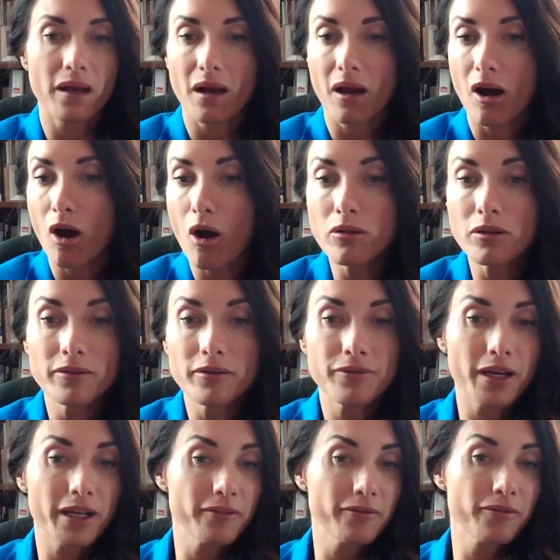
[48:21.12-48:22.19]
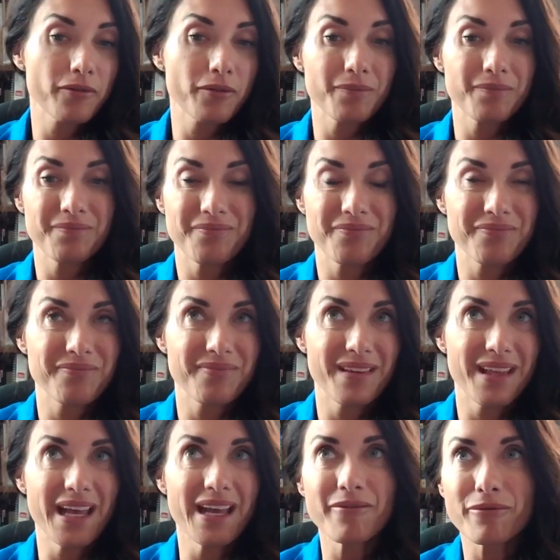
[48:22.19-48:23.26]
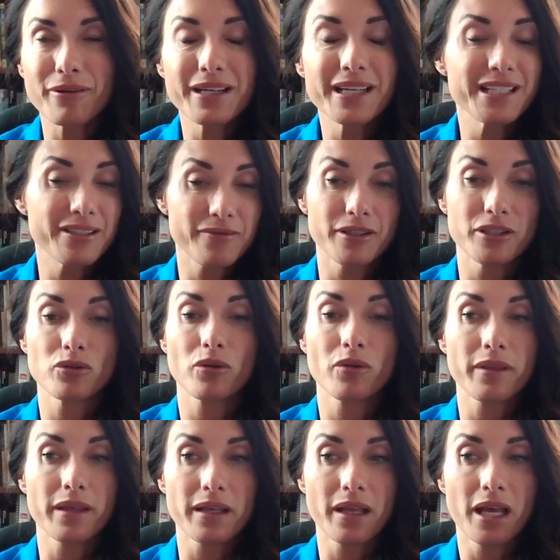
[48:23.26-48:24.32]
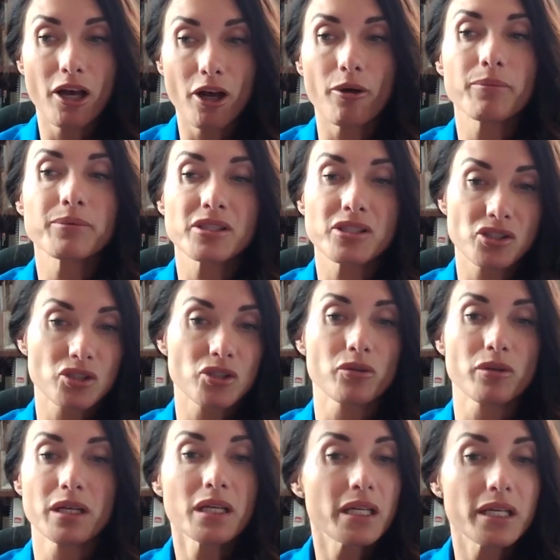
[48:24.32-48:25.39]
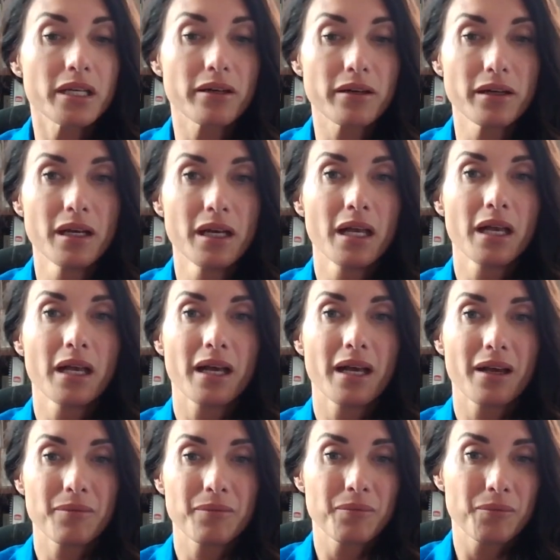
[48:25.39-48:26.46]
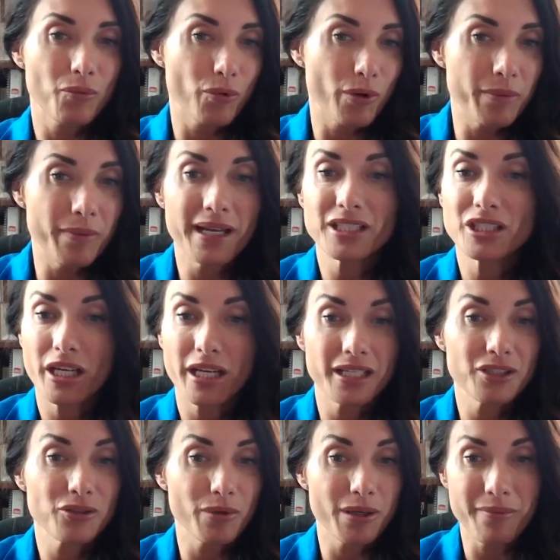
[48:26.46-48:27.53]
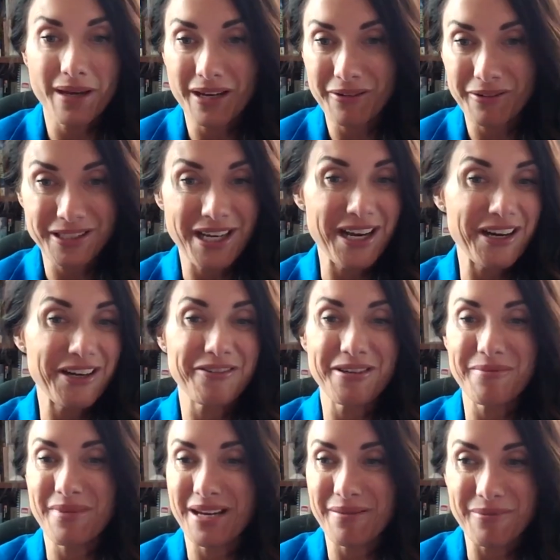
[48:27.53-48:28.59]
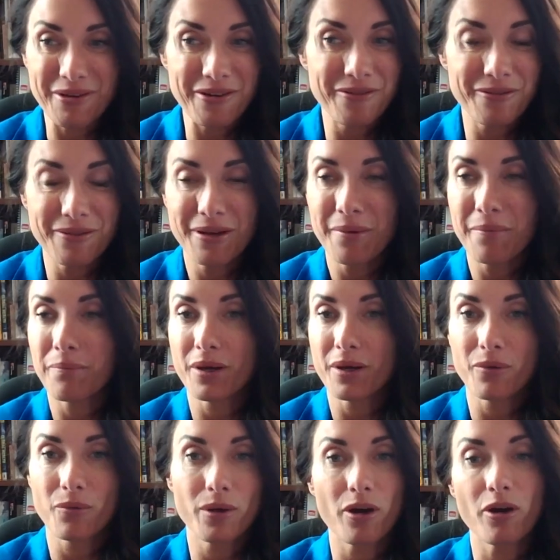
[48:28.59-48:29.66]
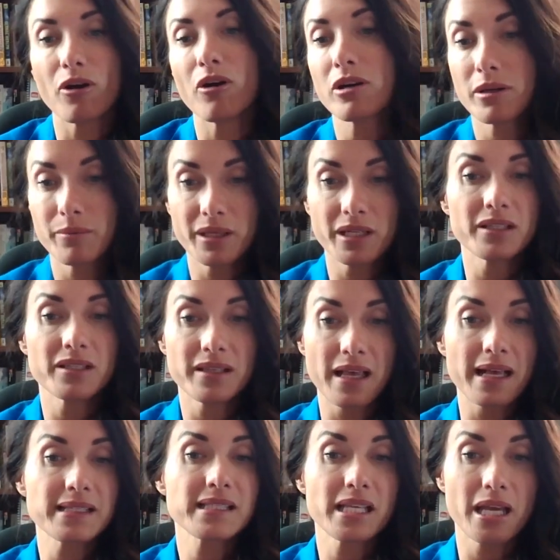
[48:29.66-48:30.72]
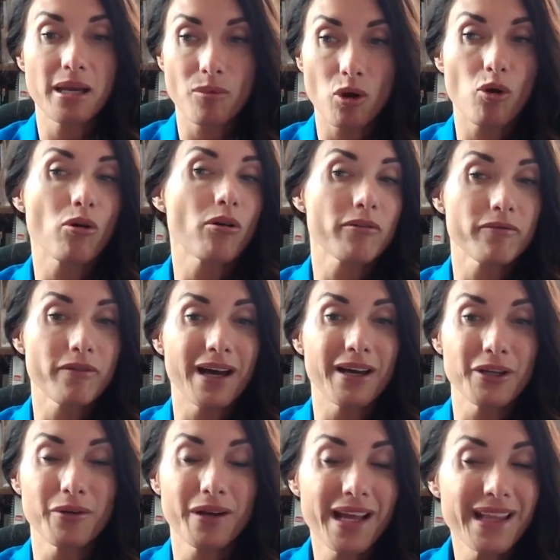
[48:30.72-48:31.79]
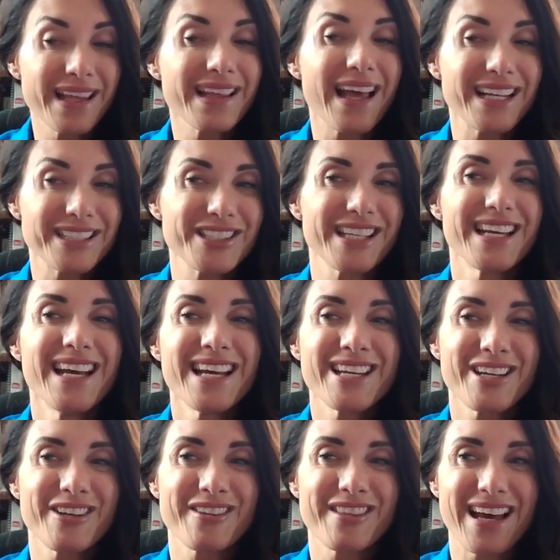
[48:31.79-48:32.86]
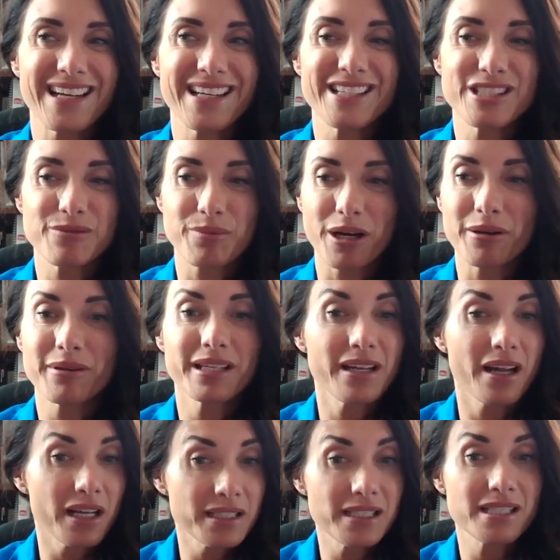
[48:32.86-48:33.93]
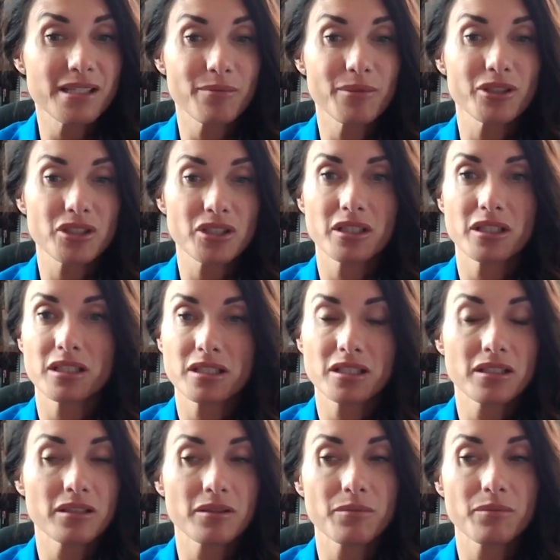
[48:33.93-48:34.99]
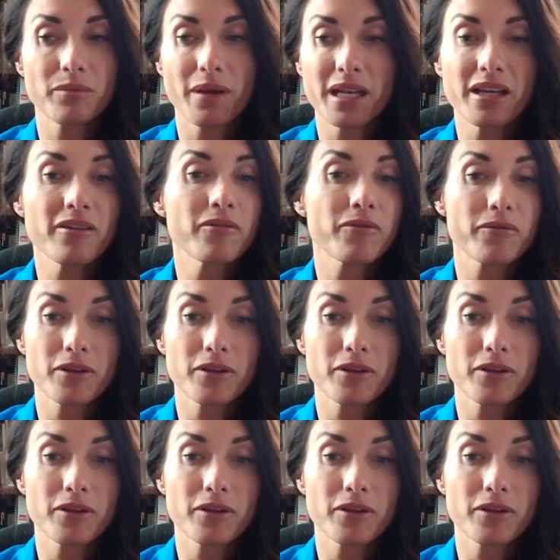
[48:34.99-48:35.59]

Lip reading: all of kind of every individual that helps a student here. We may change, we may retire, we may move, but we're all committed to that same core value. And I think actually, that is probably not dissimilar to many of,